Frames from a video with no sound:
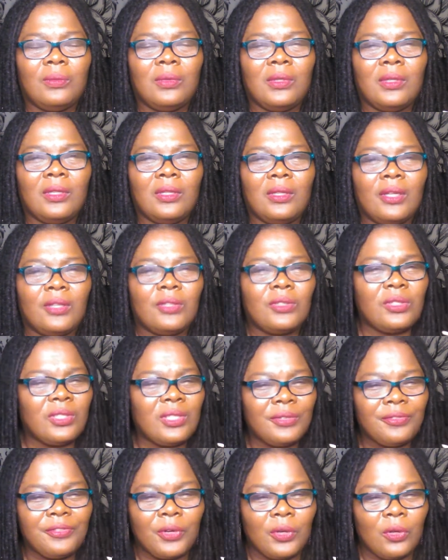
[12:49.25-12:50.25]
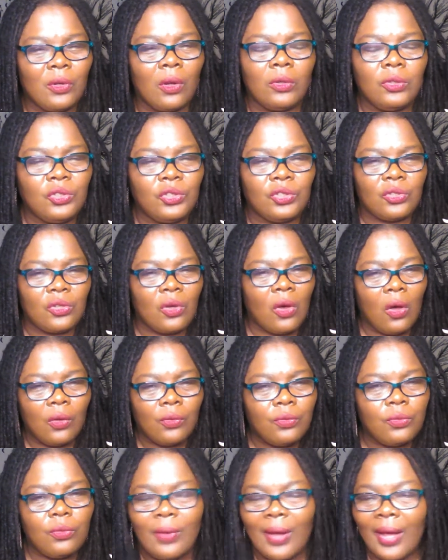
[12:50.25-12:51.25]
there's different cultures all
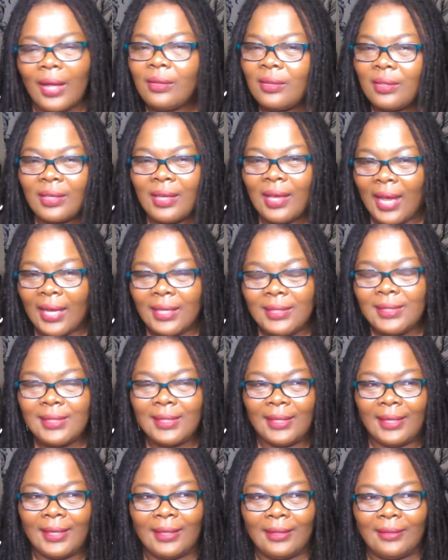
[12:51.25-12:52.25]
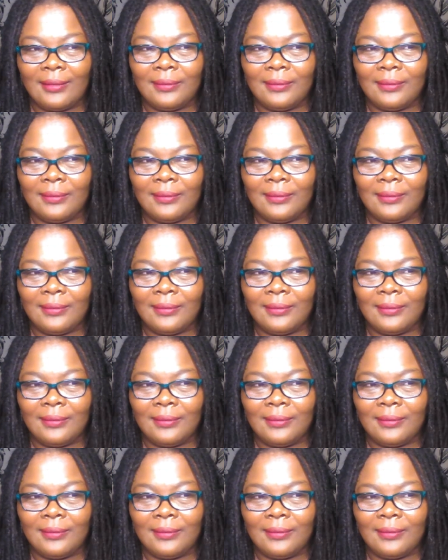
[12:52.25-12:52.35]
throughout the continent.